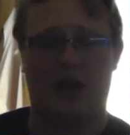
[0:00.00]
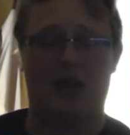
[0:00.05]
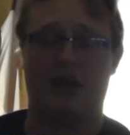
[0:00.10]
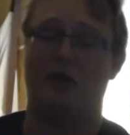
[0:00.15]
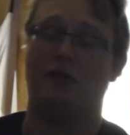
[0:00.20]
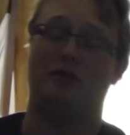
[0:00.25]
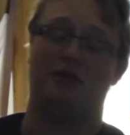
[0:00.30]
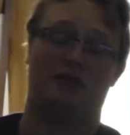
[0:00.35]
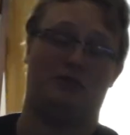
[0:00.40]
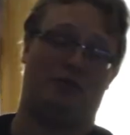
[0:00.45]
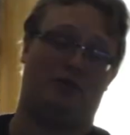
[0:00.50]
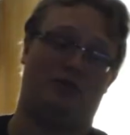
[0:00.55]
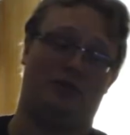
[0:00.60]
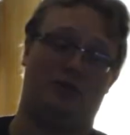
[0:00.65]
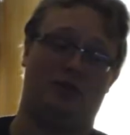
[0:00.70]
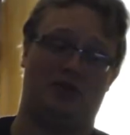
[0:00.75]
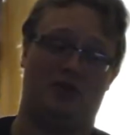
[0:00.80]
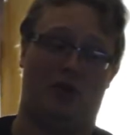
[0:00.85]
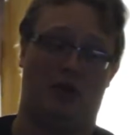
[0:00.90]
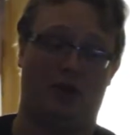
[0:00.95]
I know this review
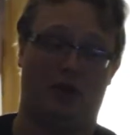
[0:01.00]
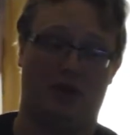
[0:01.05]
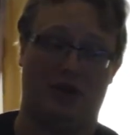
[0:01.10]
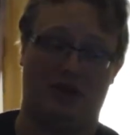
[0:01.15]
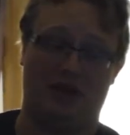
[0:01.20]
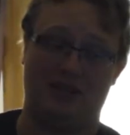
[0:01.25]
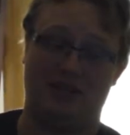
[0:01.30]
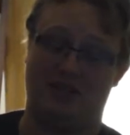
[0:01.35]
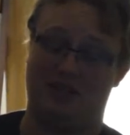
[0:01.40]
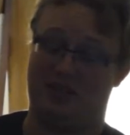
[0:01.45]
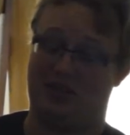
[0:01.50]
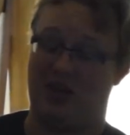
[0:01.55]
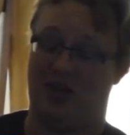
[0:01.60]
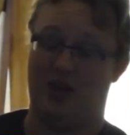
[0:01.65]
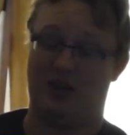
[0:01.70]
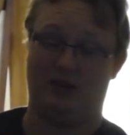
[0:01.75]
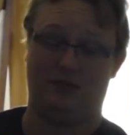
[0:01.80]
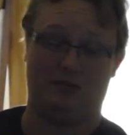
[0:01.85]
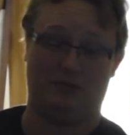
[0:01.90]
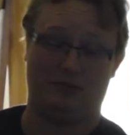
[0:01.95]
has gone on, it's
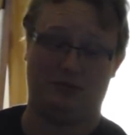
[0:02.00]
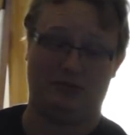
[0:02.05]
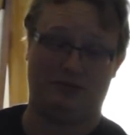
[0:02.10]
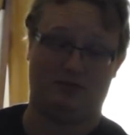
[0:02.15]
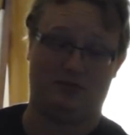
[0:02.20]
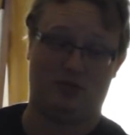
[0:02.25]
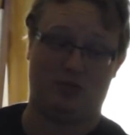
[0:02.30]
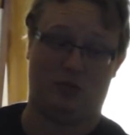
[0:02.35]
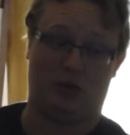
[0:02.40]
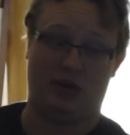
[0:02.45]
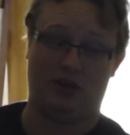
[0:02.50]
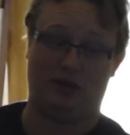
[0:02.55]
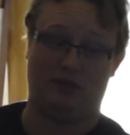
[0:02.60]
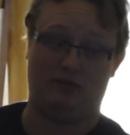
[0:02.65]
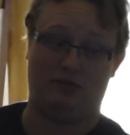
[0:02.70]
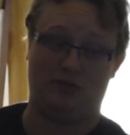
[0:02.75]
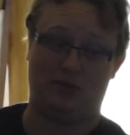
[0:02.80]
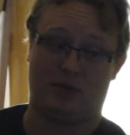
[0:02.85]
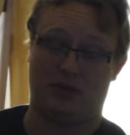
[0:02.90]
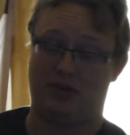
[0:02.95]

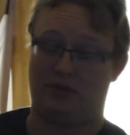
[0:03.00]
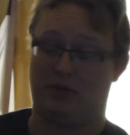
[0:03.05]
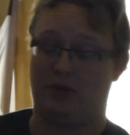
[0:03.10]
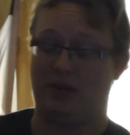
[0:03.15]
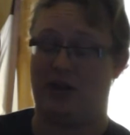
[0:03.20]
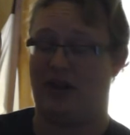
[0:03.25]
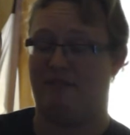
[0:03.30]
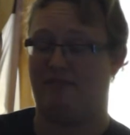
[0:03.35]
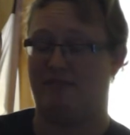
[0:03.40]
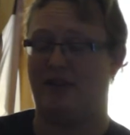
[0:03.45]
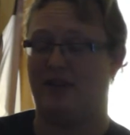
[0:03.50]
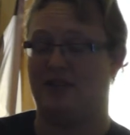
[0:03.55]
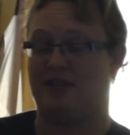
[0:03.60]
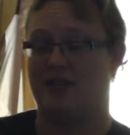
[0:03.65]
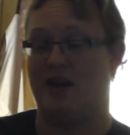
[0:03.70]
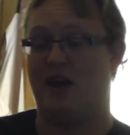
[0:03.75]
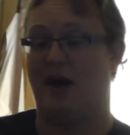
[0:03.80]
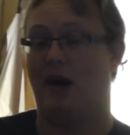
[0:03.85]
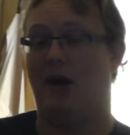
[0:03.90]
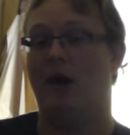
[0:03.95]
23 and a half
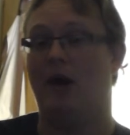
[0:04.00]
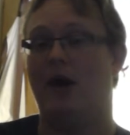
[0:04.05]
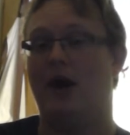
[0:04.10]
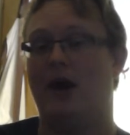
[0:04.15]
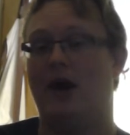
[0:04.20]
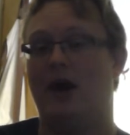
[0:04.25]
minutes now.